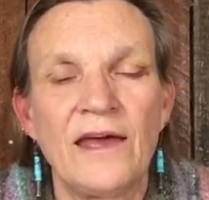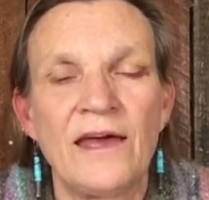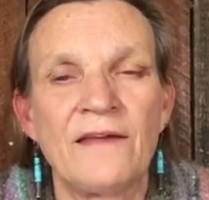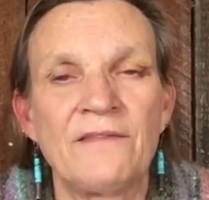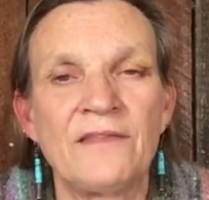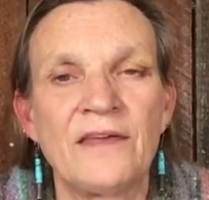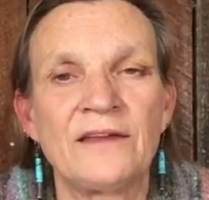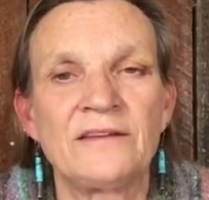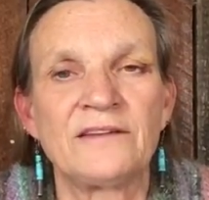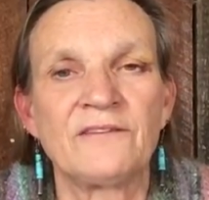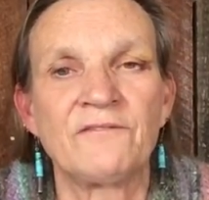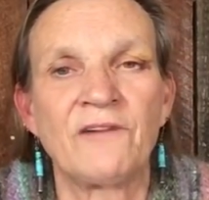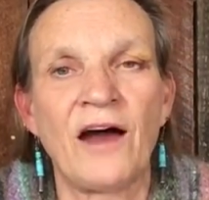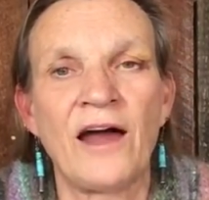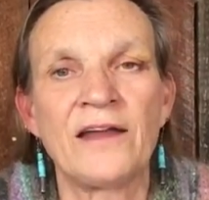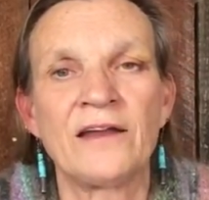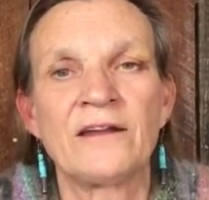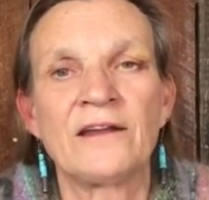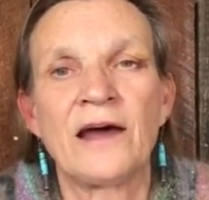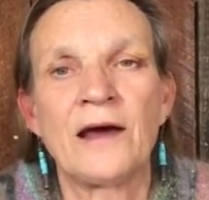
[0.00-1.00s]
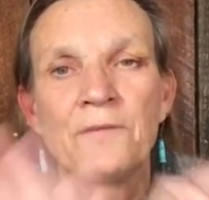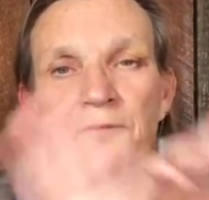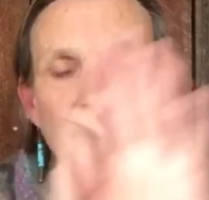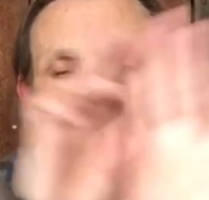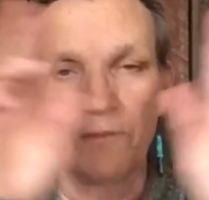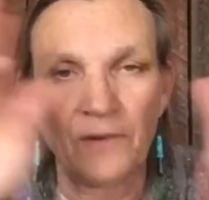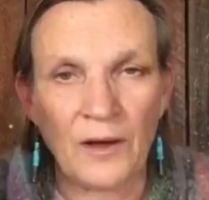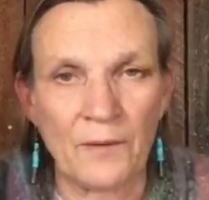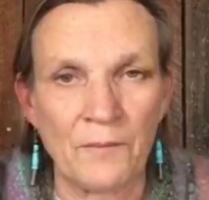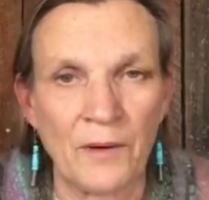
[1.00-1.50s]
and they divide it up
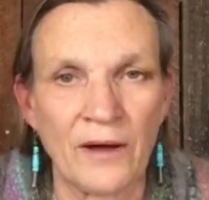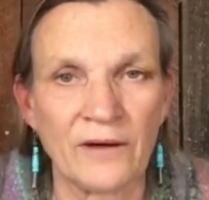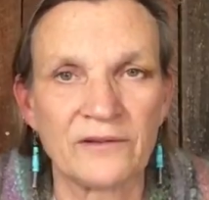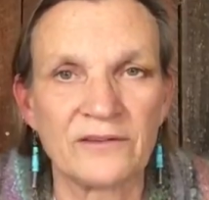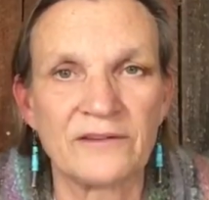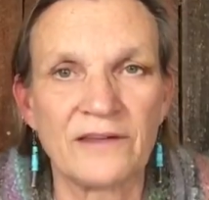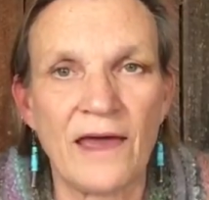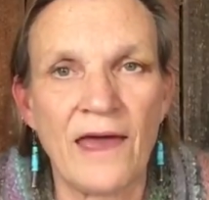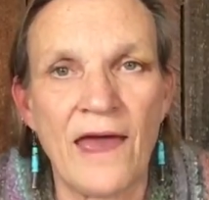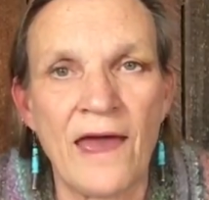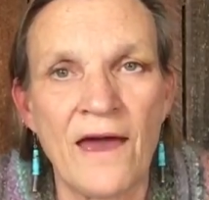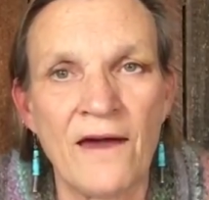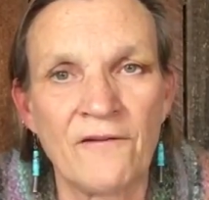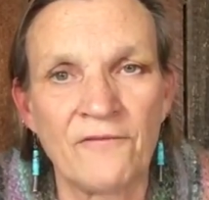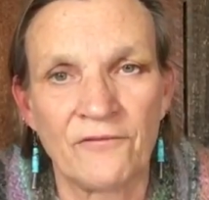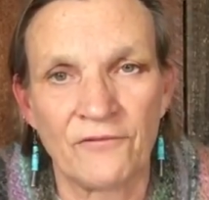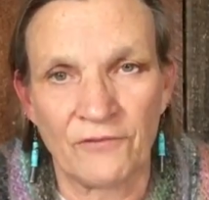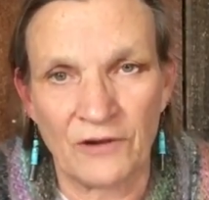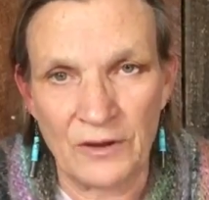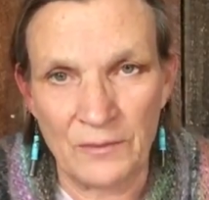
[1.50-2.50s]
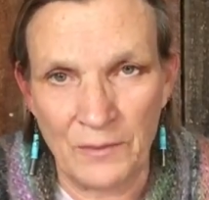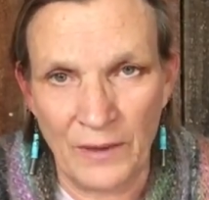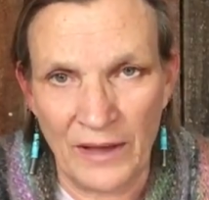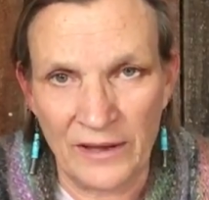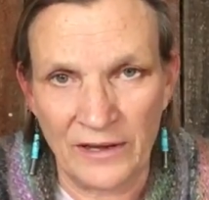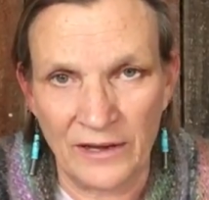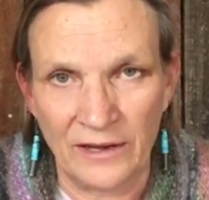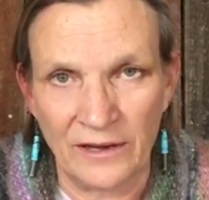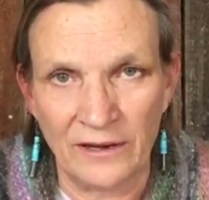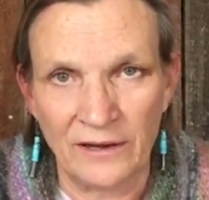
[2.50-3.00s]
amongst
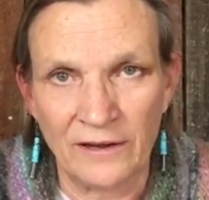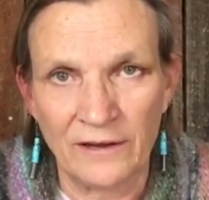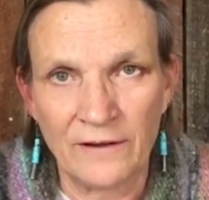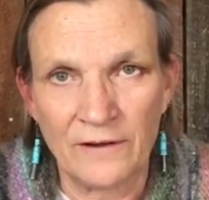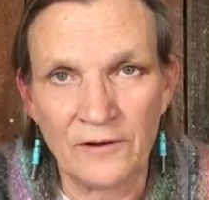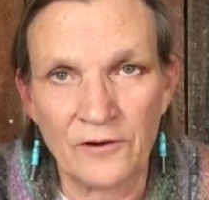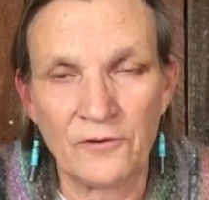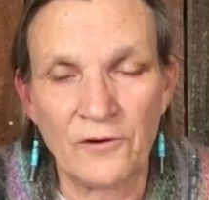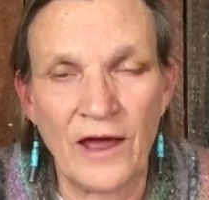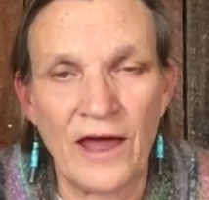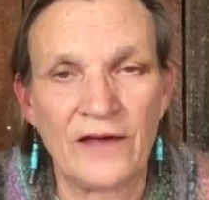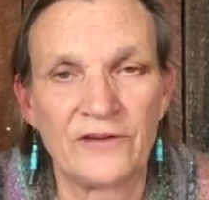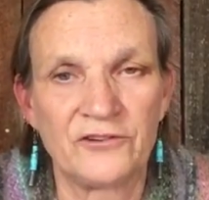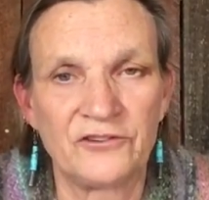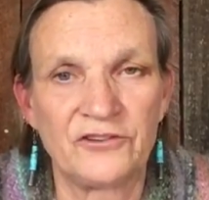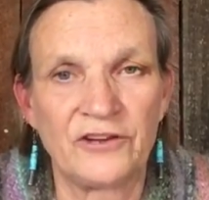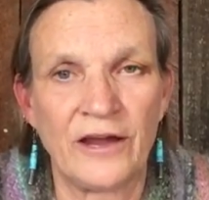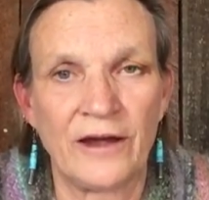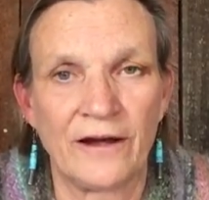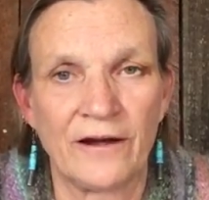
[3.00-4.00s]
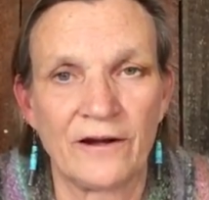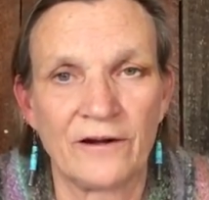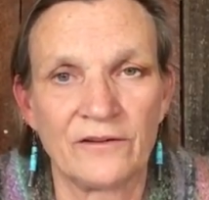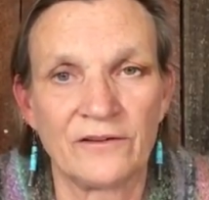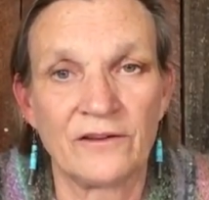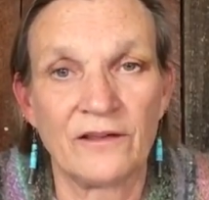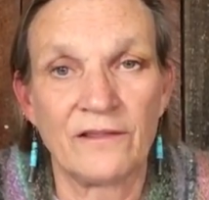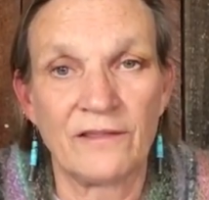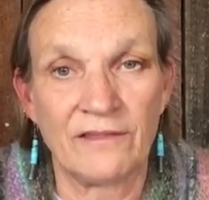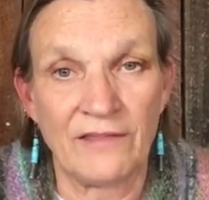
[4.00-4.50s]
everybody who has
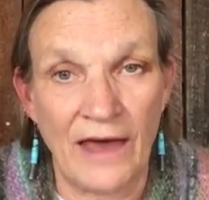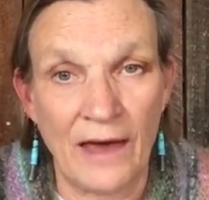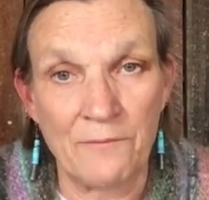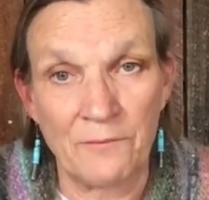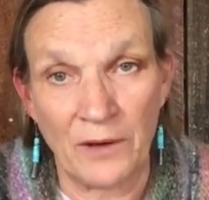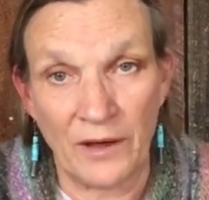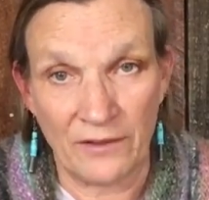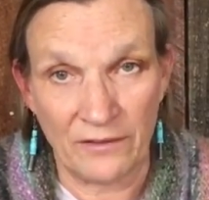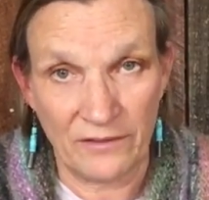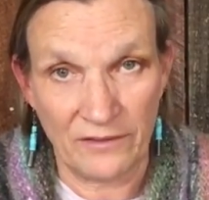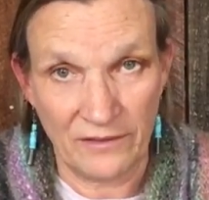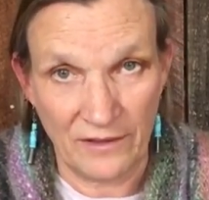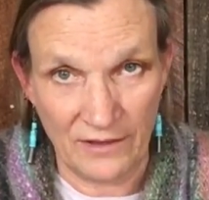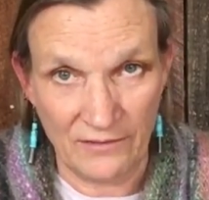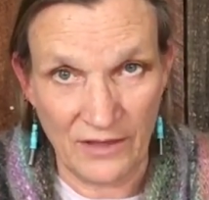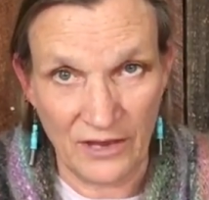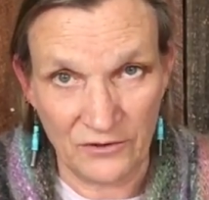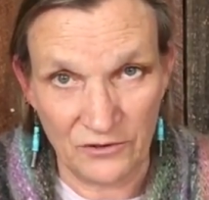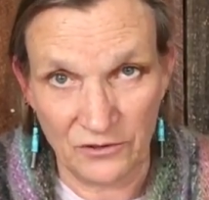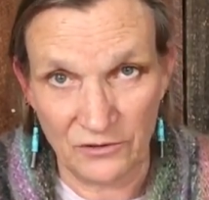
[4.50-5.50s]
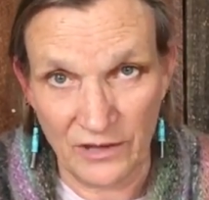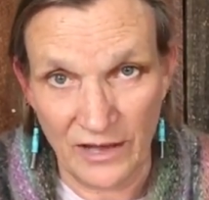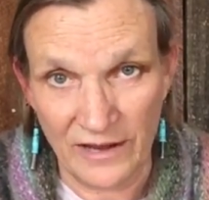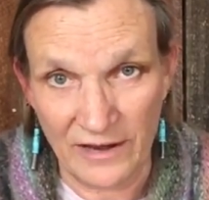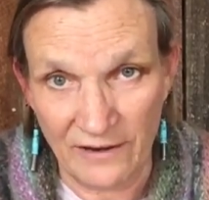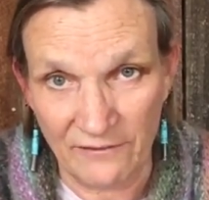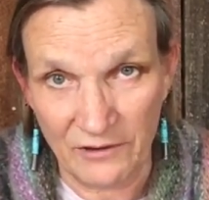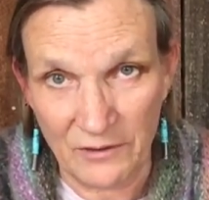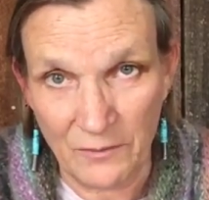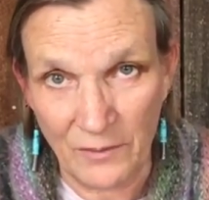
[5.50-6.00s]
shares that month, and they do
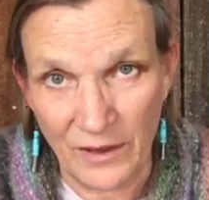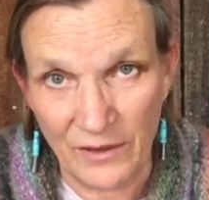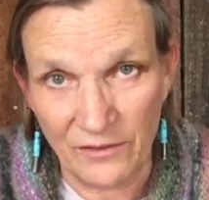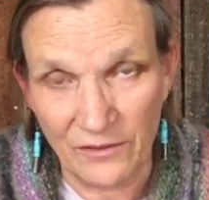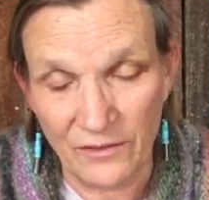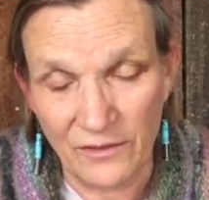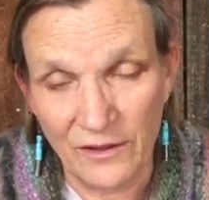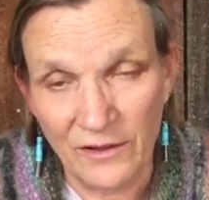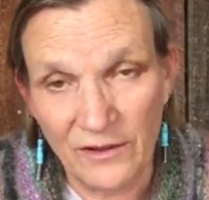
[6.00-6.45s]
that every month.